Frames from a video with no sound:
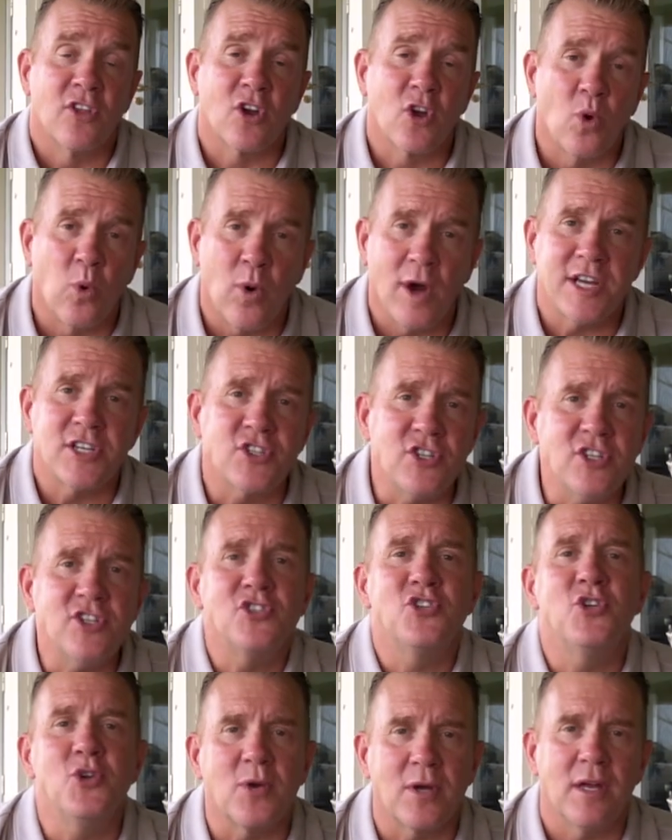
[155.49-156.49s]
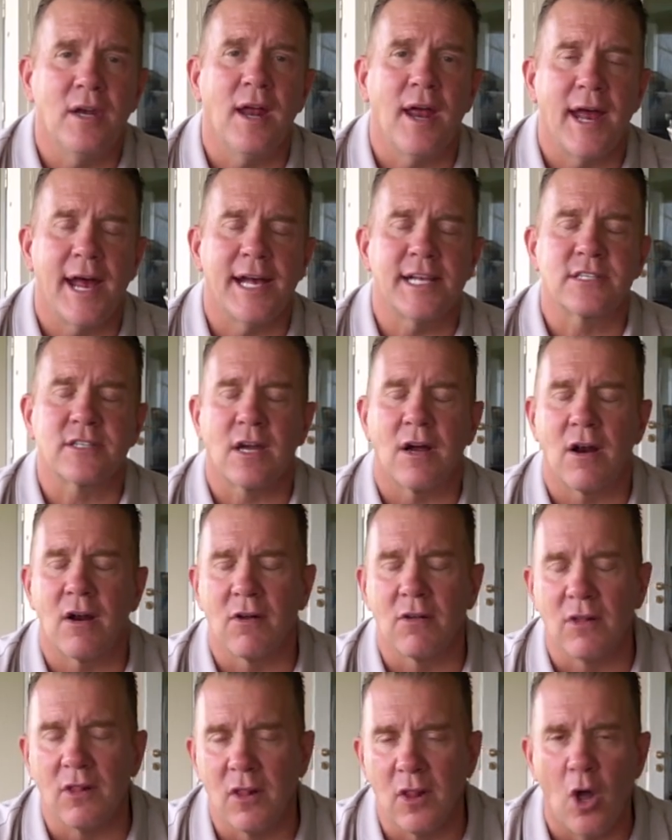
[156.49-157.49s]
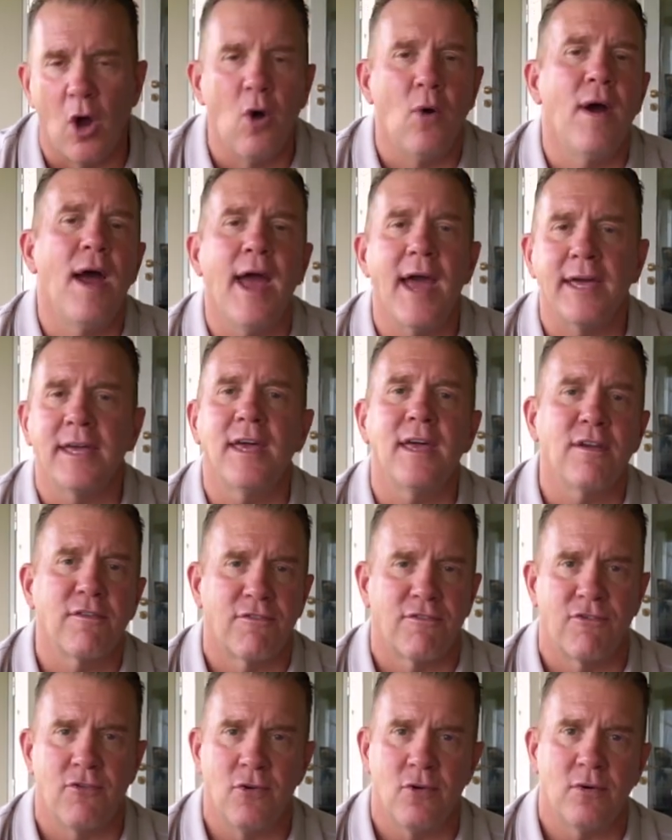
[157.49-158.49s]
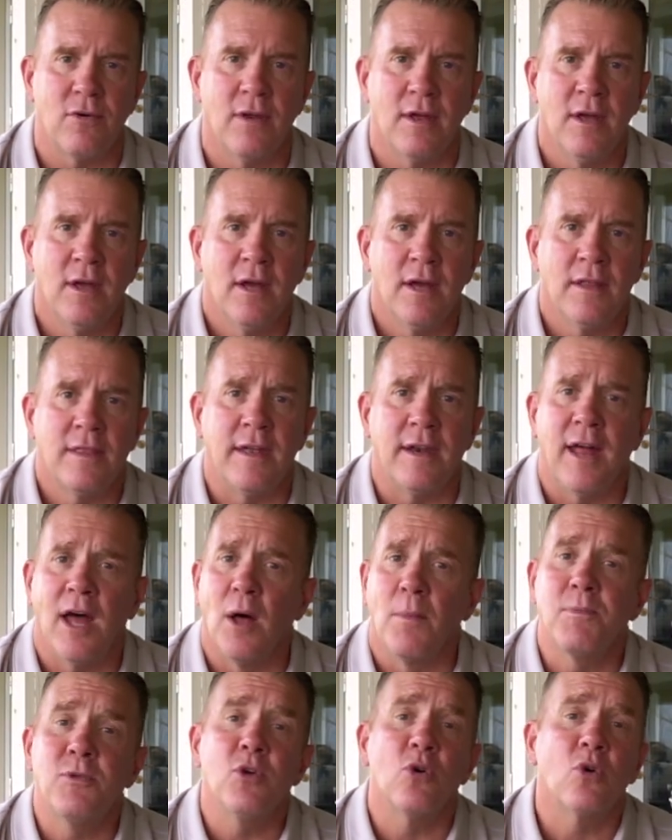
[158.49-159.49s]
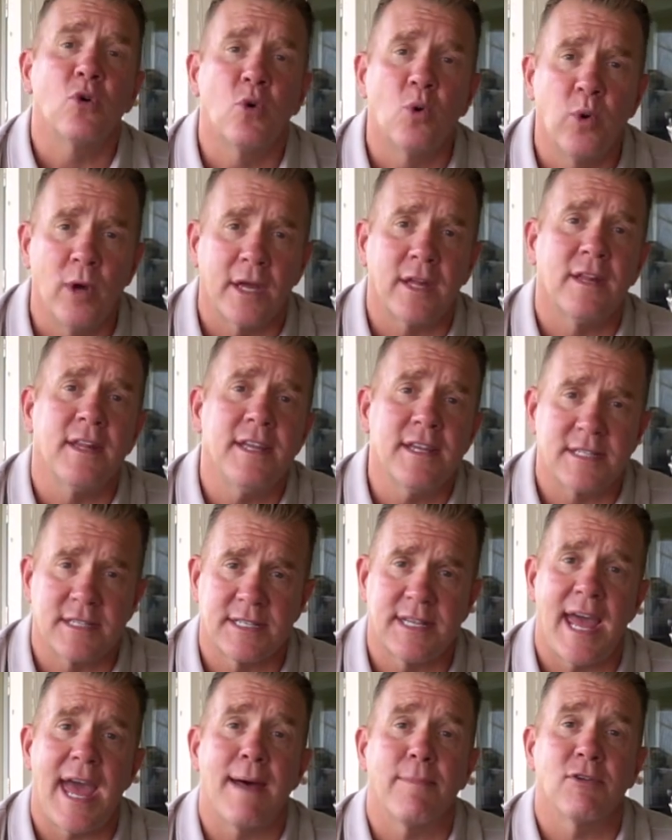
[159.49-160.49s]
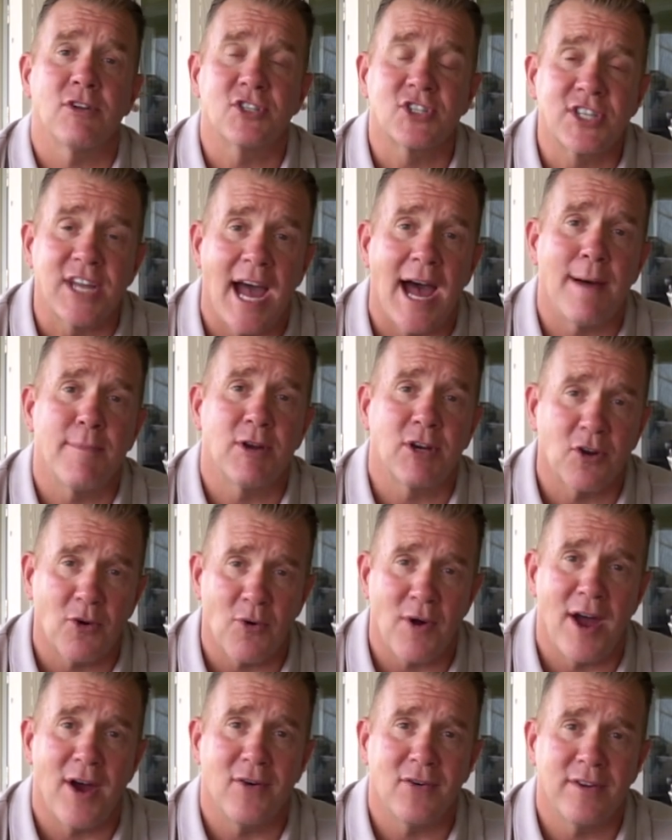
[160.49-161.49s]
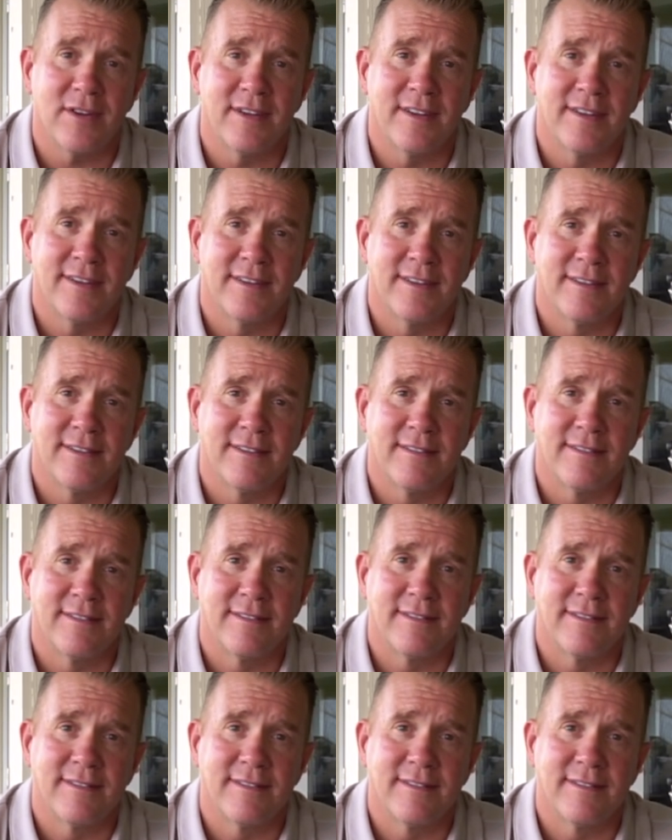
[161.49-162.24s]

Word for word: The questions you can ask are low hanging fruit that help you quickly establish common ground. That's